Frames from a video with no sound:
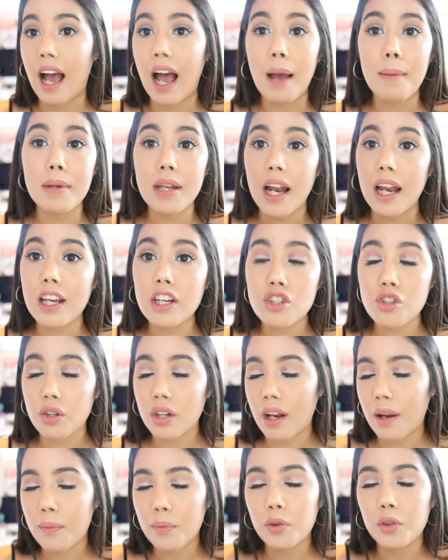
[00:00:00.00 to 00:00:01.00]
I mean, I enjoyed
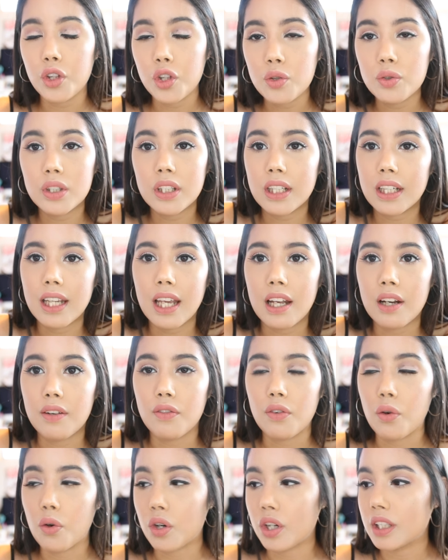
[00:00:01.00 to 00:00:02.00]
it. I will use it again,
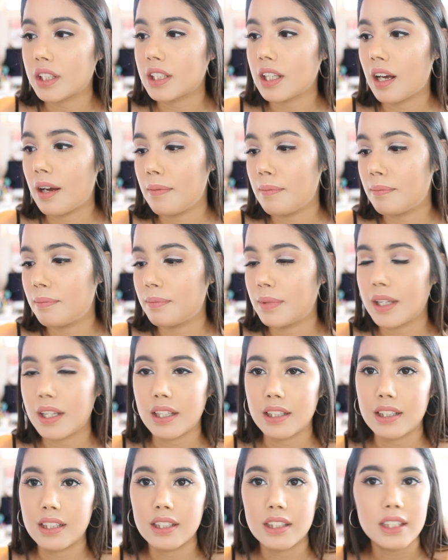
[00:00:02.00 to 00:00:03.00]
of course, um,
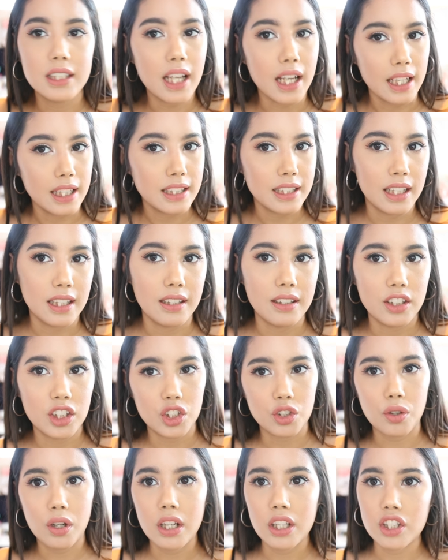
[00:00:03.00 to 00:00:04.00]
because it's nice and it
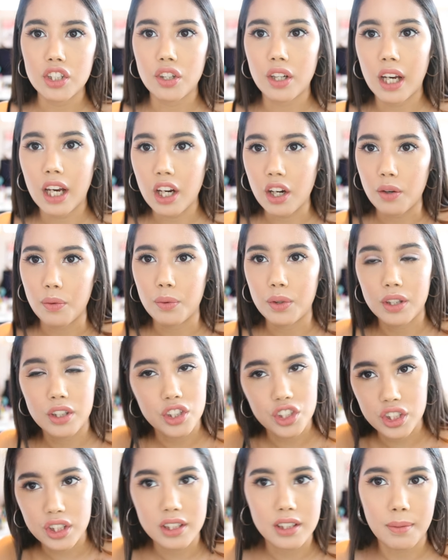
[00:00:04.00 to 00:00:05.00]
straightens your hair with
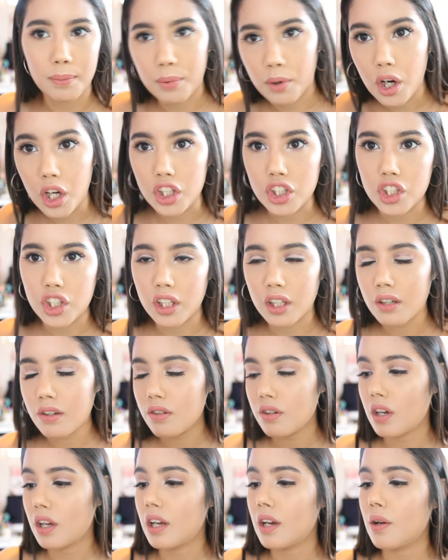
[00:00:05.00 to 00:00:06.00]
just the brush, you know,
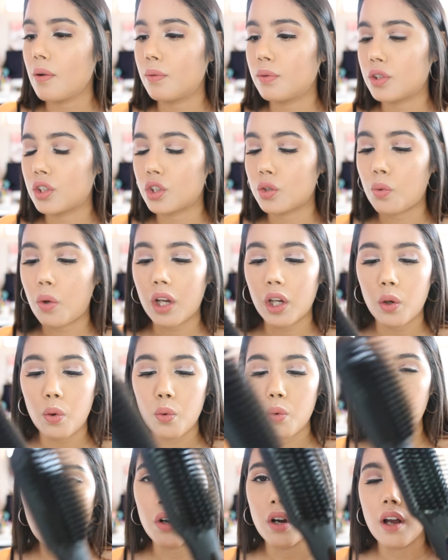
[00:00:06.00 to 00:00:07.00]
which is quite
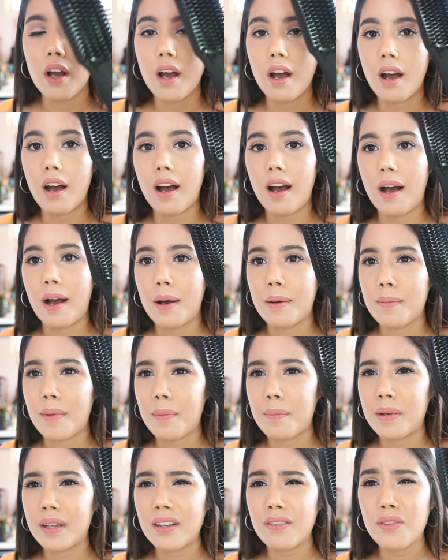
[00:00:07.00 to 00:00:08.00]
cool. Um,
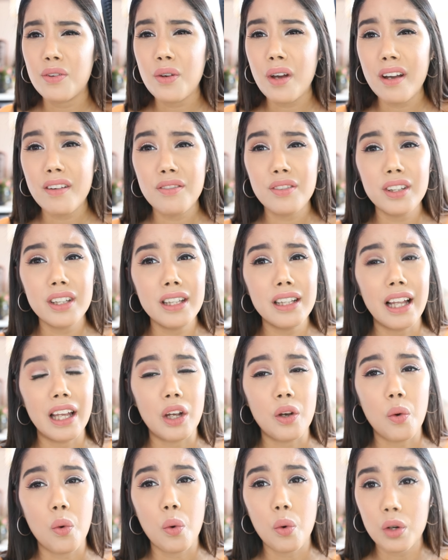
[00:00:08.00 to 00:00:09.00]
but if you have really
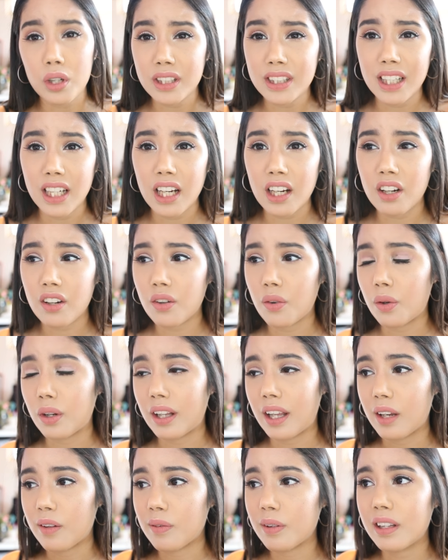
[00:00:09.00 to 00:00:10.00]
like coarse hair or
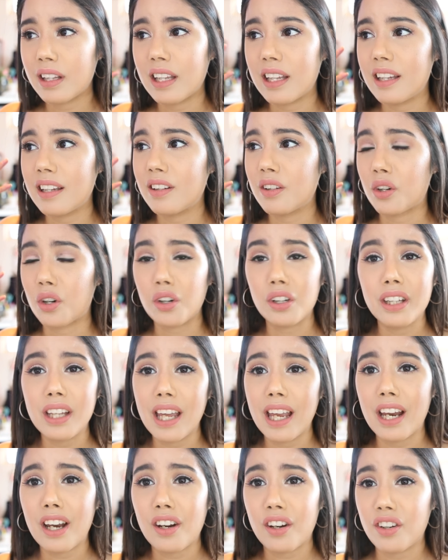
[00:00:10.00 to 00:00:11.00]
like really
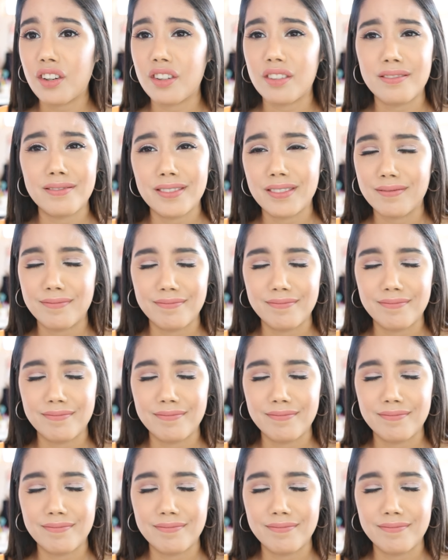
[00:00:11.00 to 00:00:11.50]
curly hair, you're,